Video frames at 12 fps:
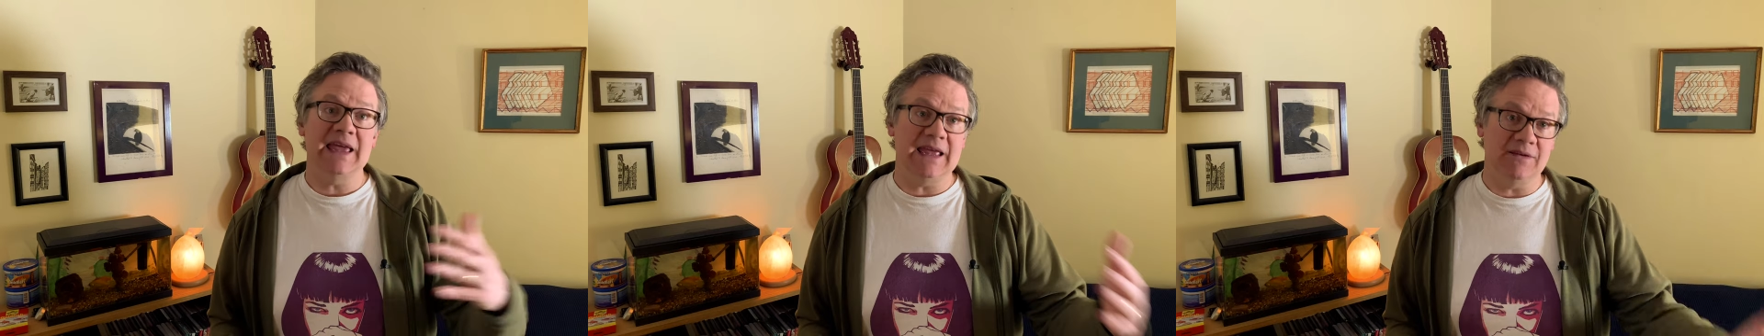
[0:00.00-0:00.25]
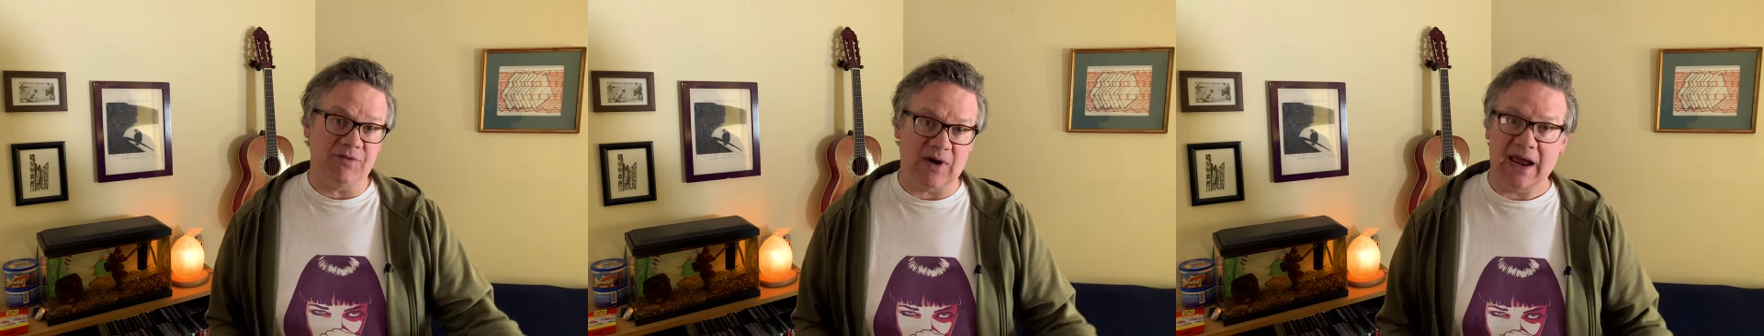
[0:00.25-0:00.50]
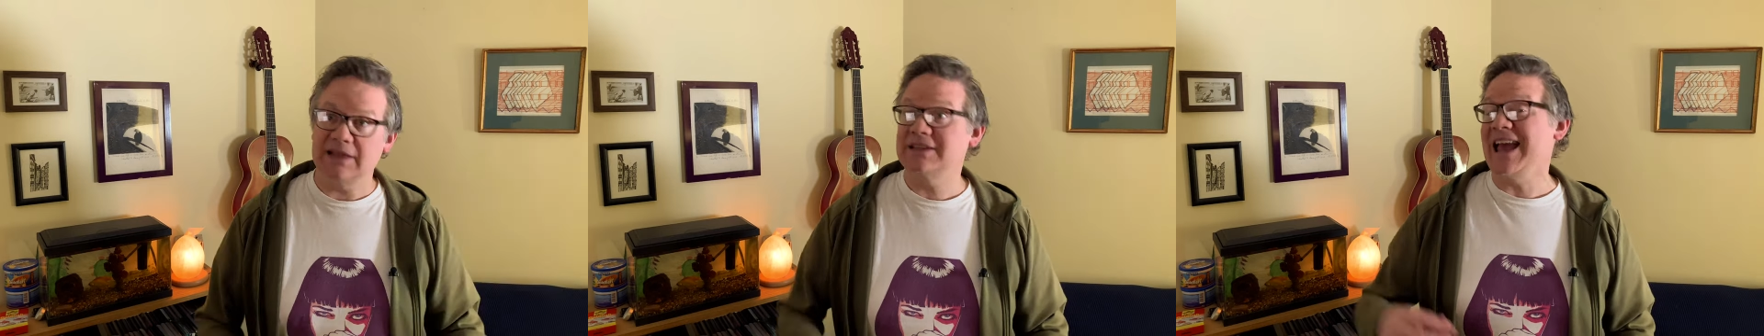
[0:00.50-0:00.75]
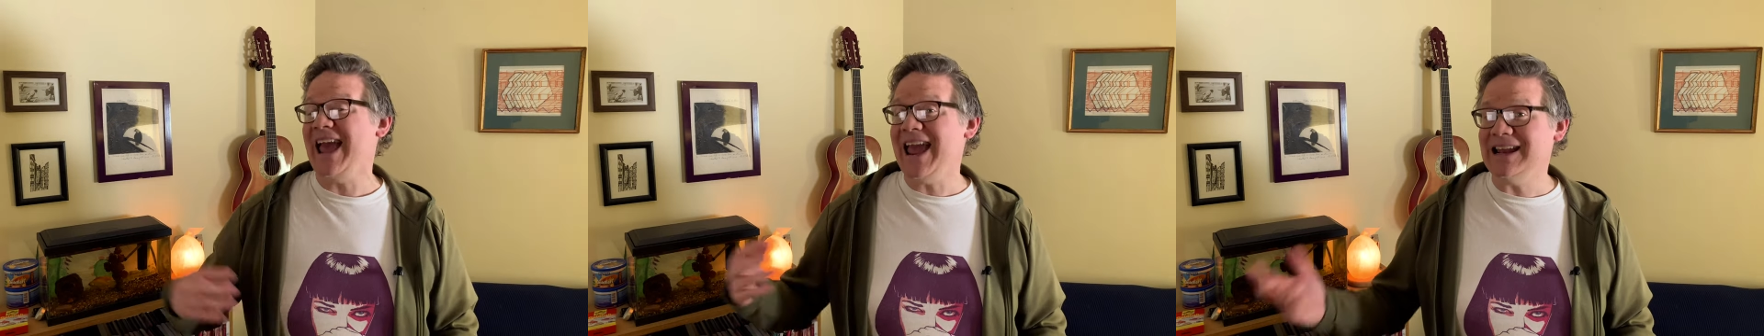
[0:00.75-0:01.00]
in
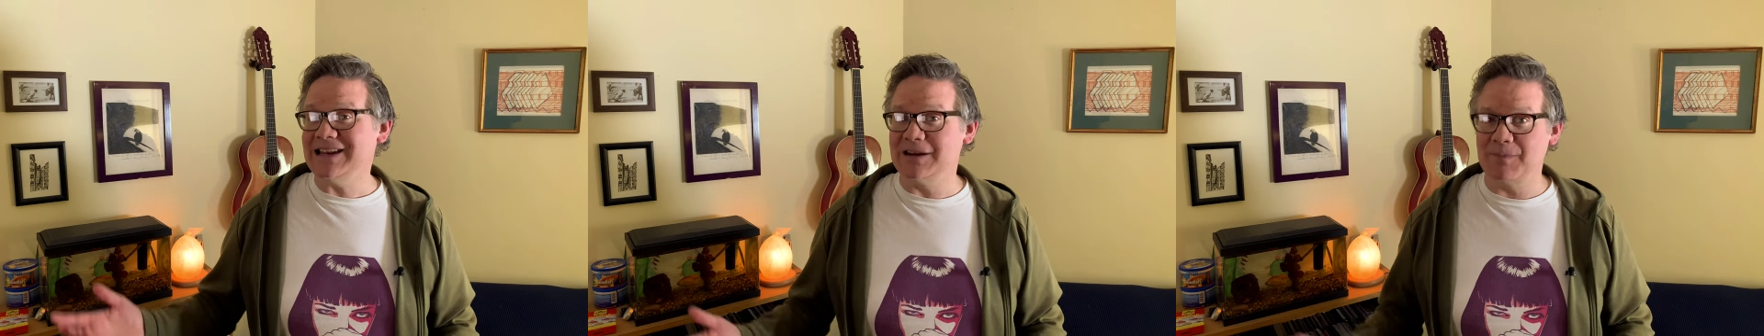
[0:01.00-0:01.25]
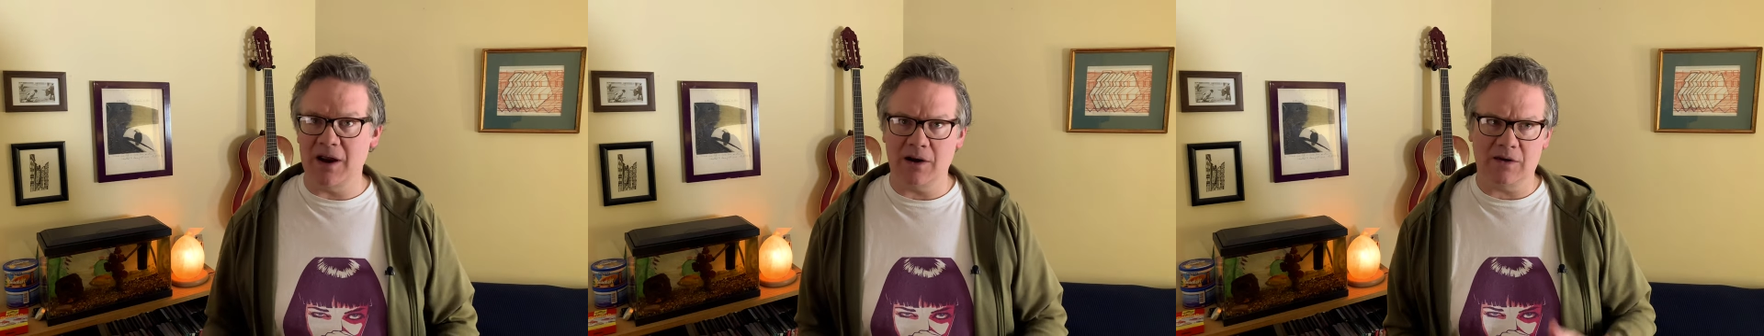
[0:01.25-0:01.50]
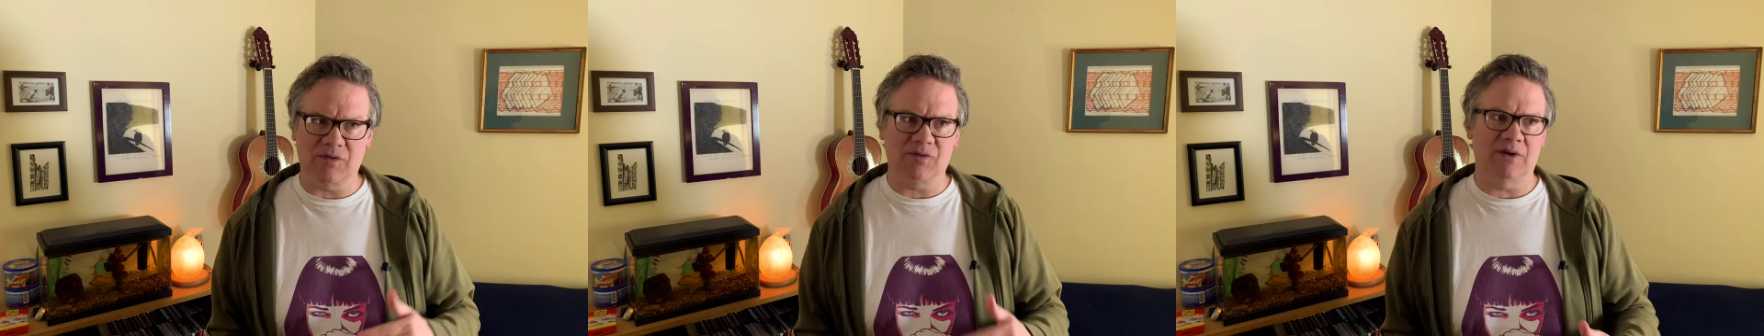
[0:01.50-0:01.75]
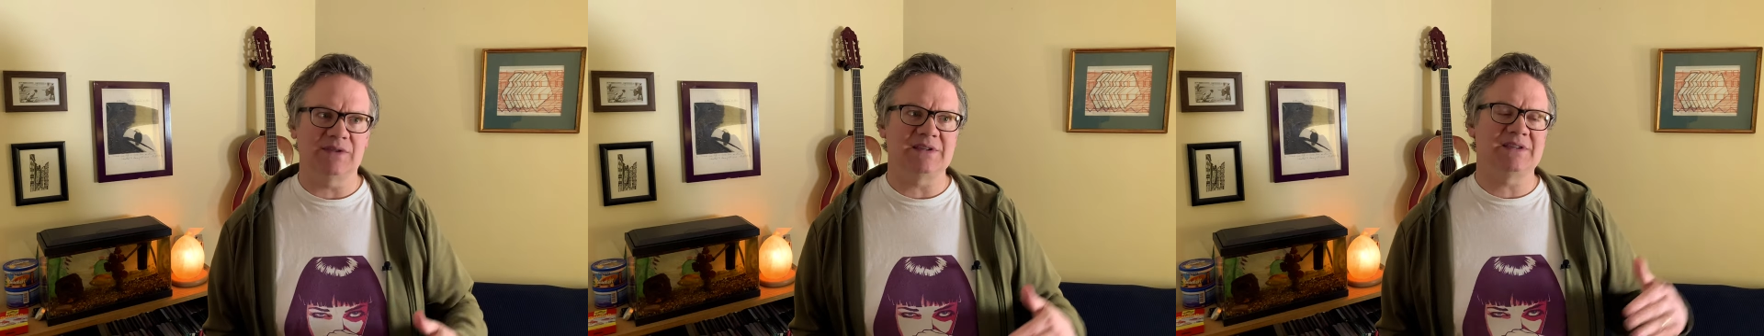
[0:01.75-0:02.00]
France and in America
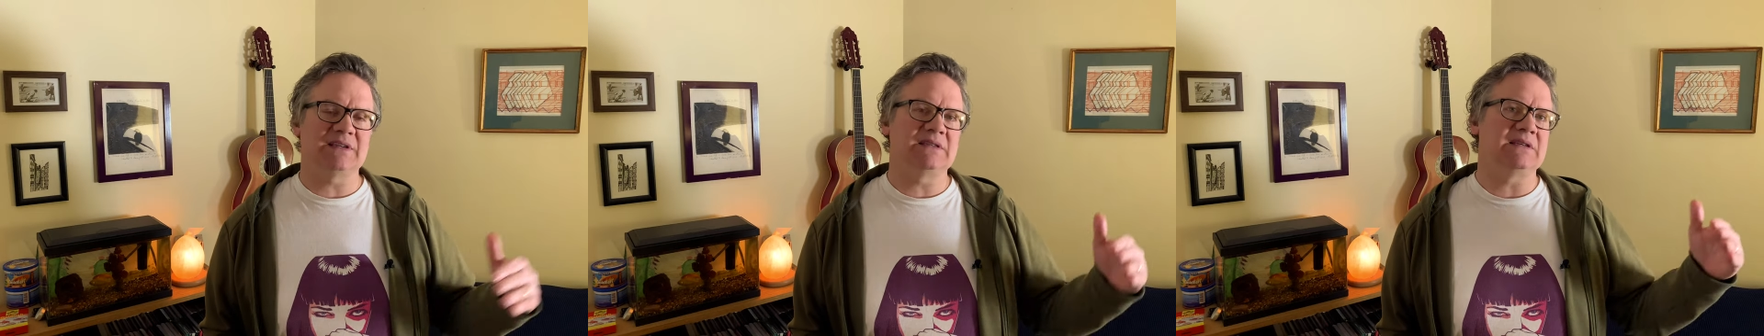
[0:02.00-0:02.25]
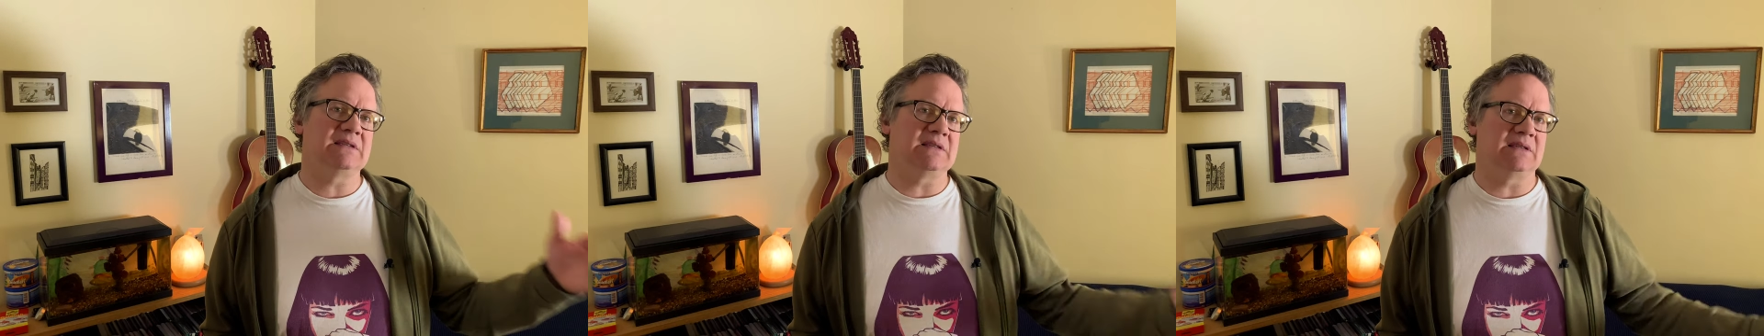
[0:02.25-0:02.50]
throughout the 60s